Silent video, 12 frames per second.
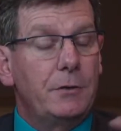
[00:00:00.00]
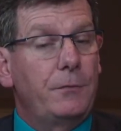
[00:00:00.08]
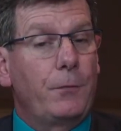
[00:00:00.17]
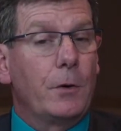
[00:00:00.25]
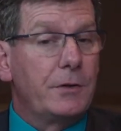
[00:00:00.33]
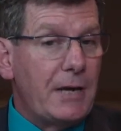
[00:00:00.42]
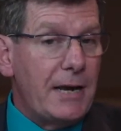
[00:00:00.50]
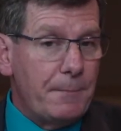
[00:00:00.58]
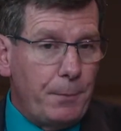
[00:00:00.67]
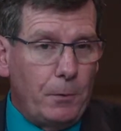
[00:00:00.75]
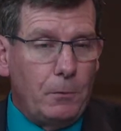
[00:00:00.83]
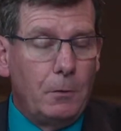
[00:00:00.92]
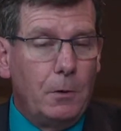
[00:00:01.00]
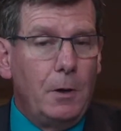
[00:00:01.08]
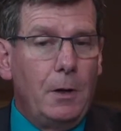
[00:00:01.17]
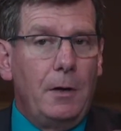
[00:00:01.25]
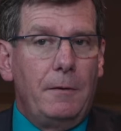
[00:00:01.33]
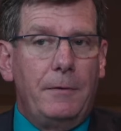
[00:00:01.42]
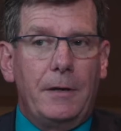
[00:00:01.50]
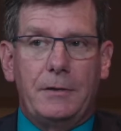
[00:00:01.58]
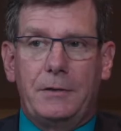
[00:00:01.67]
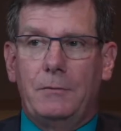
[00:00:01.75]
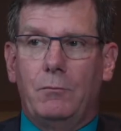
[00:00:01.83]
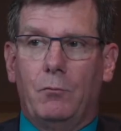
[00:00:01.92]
For example, this